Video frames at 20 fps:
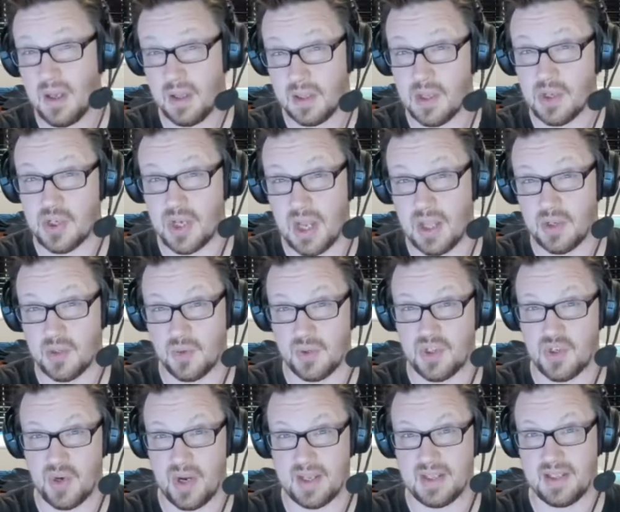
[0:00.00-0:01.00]
The challenge was
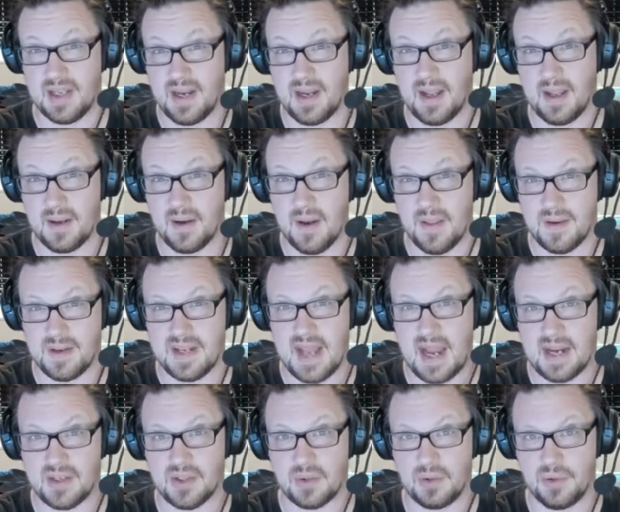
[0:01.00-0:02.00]
translating it into the
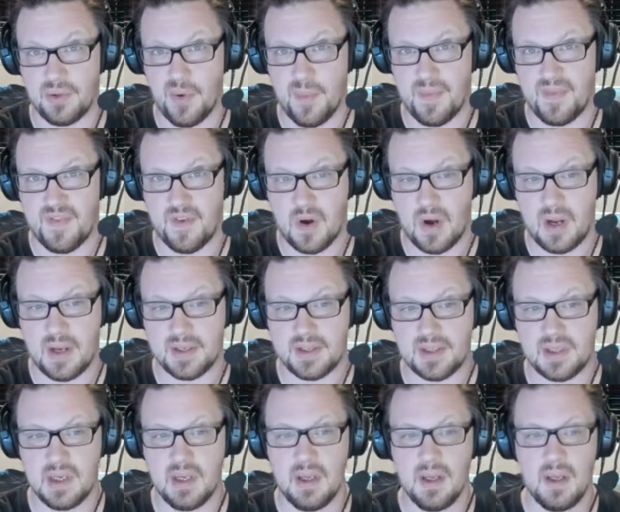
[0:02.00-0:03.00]
tactical loop for
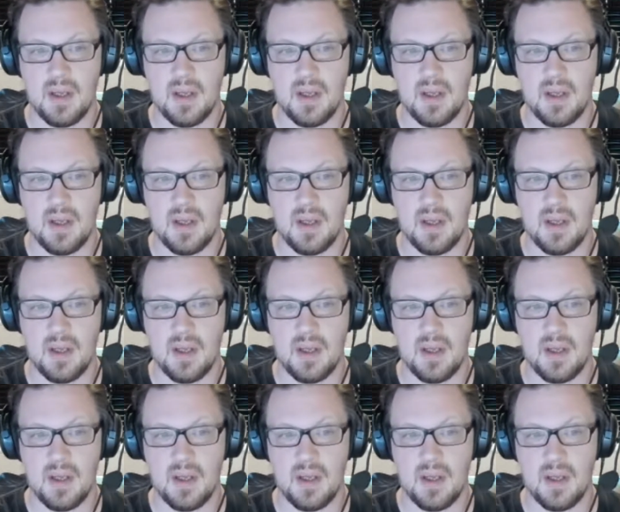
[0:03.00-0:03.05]
us.